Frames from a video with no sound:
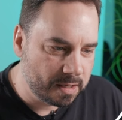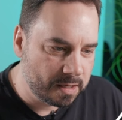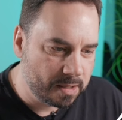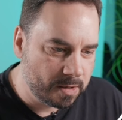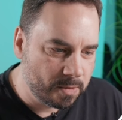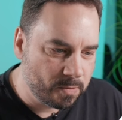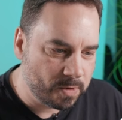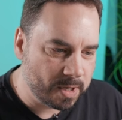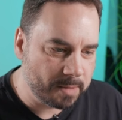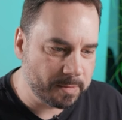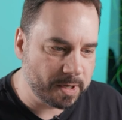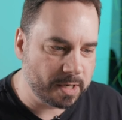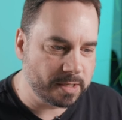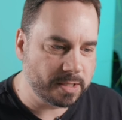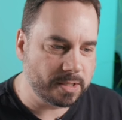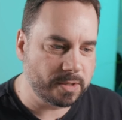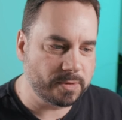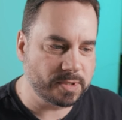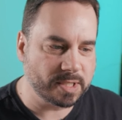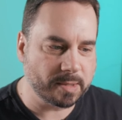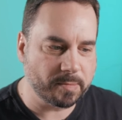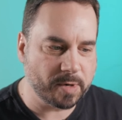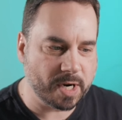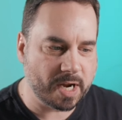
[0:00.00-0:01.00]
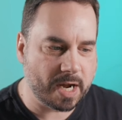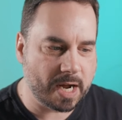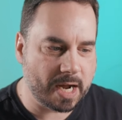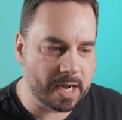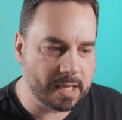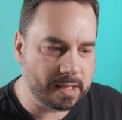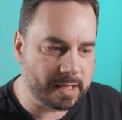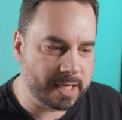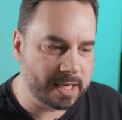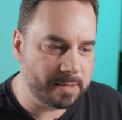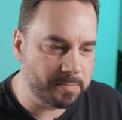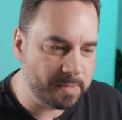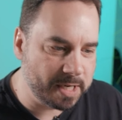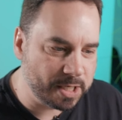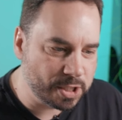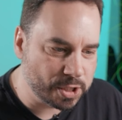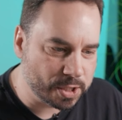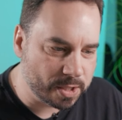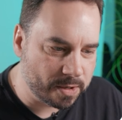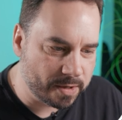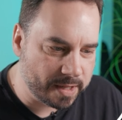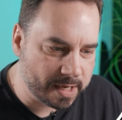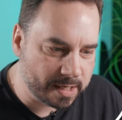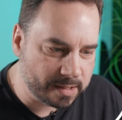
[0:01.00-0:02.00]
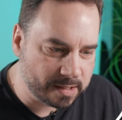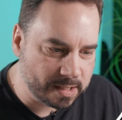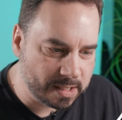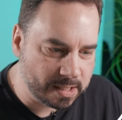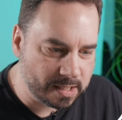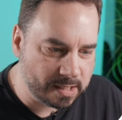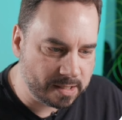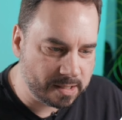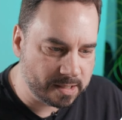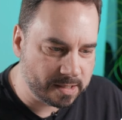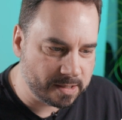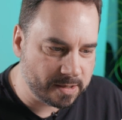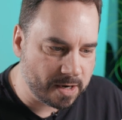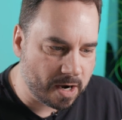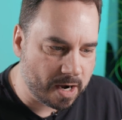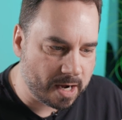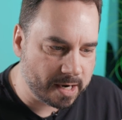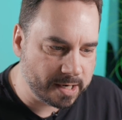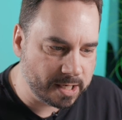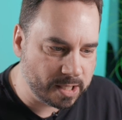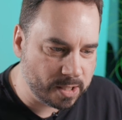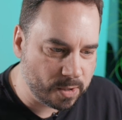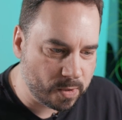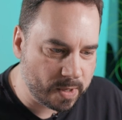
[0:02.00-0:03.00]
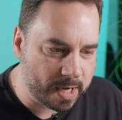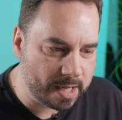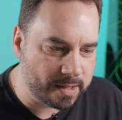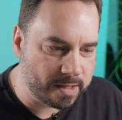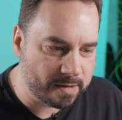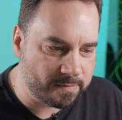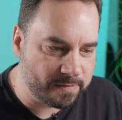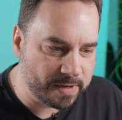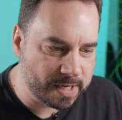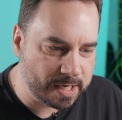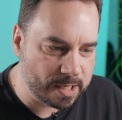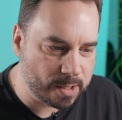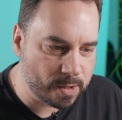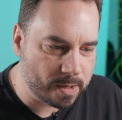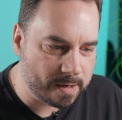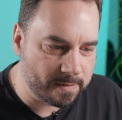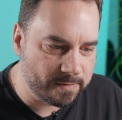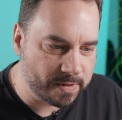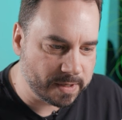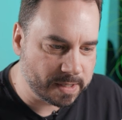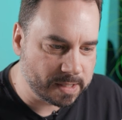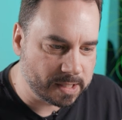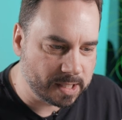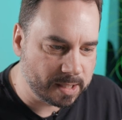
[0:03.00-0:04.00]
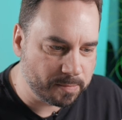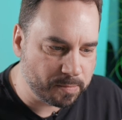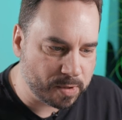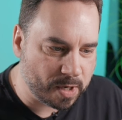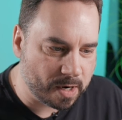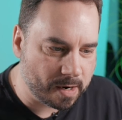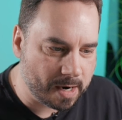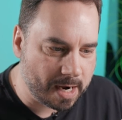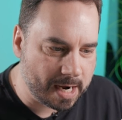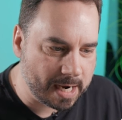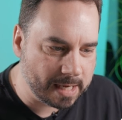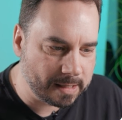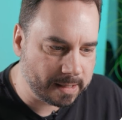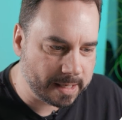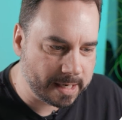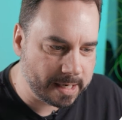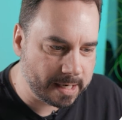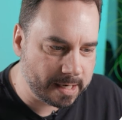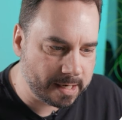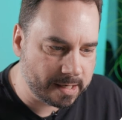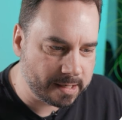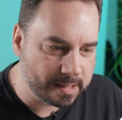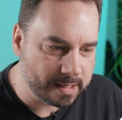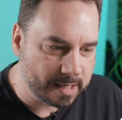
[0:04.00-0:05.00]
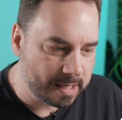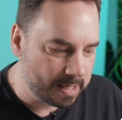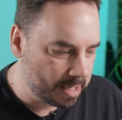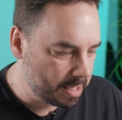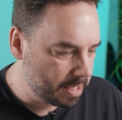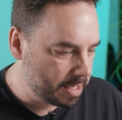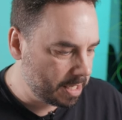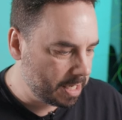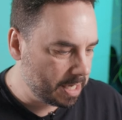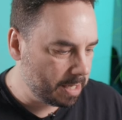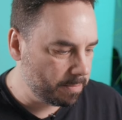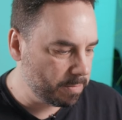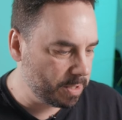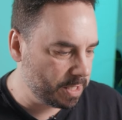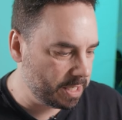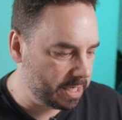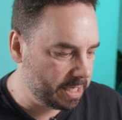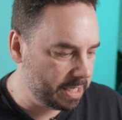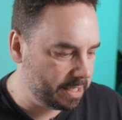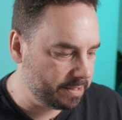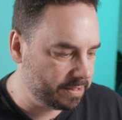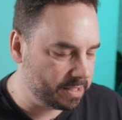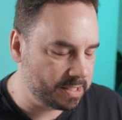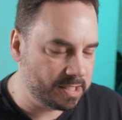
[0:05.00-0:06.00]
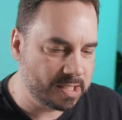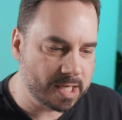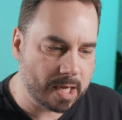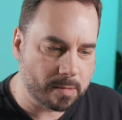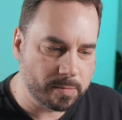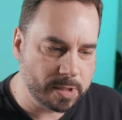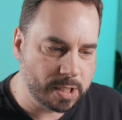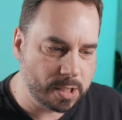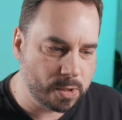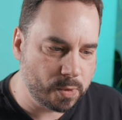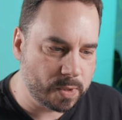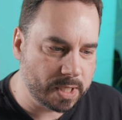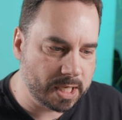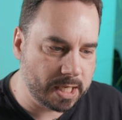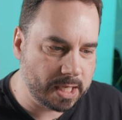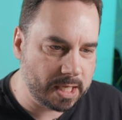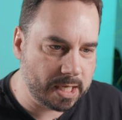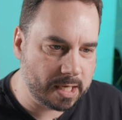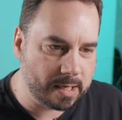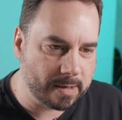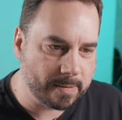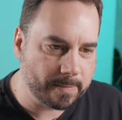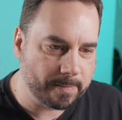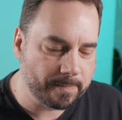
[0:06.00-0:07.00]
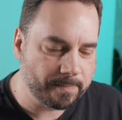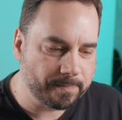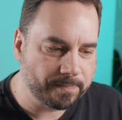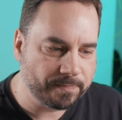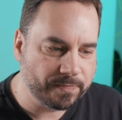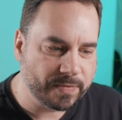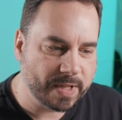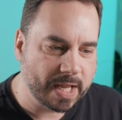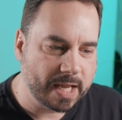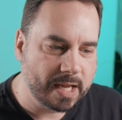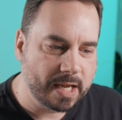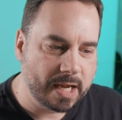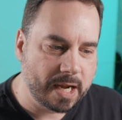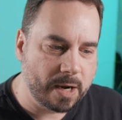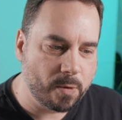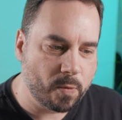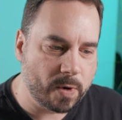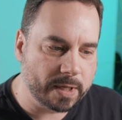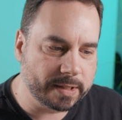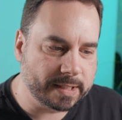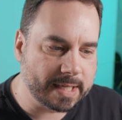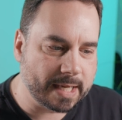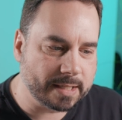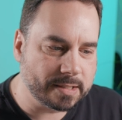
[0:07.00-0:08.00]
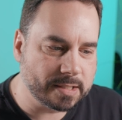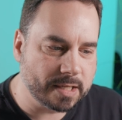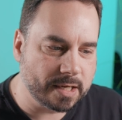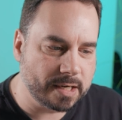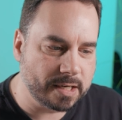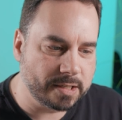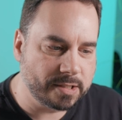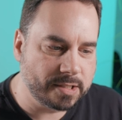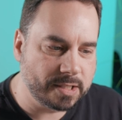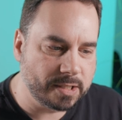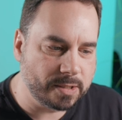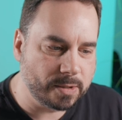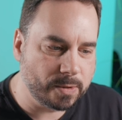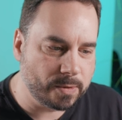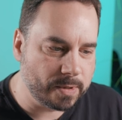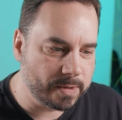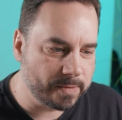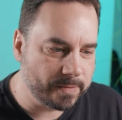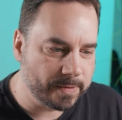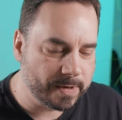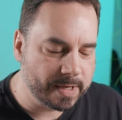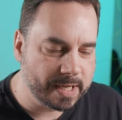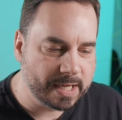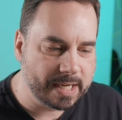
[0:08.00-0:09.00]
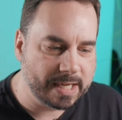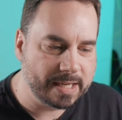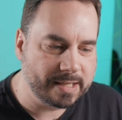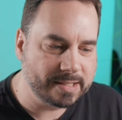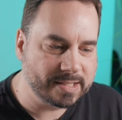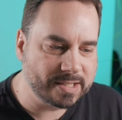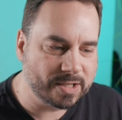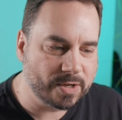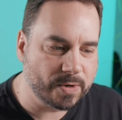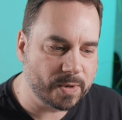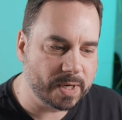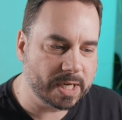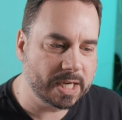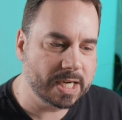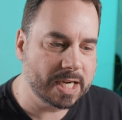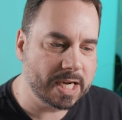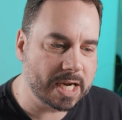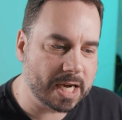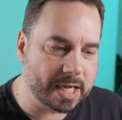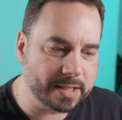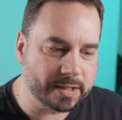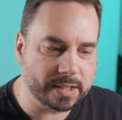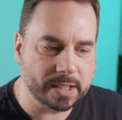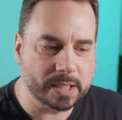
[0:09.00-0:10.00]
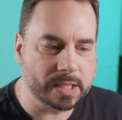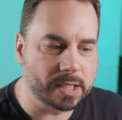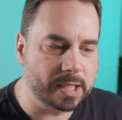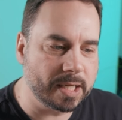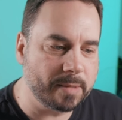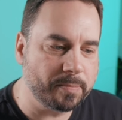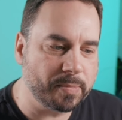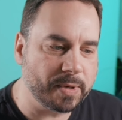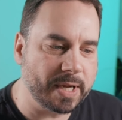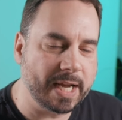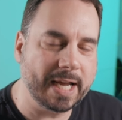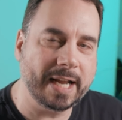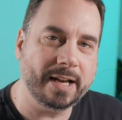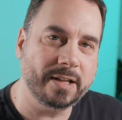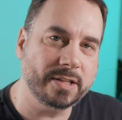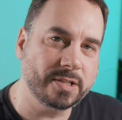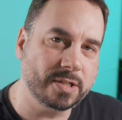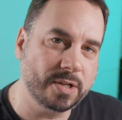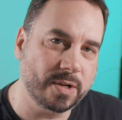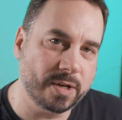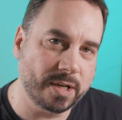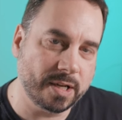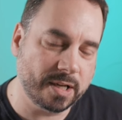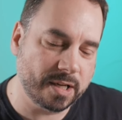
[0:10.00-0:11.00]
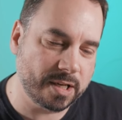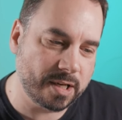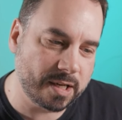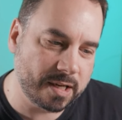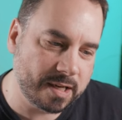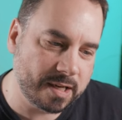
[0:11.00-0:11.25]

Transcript: What I'm going to do is I'm going to highlight, make sure that the audio and the video of the clip are highlighted. I'm going to hit the W key. And what that's going to do, it's going to cut the clip and it's going to